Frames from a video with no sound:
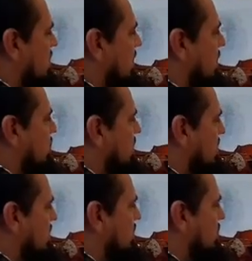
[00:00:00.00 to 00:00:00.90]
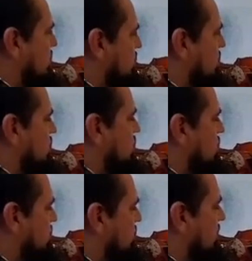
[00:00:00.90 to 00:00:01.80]
Right. 1, 2,
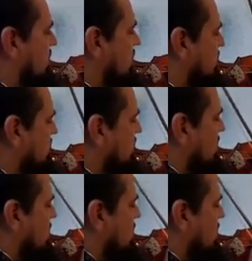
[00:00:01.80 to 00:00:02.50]
3, 4.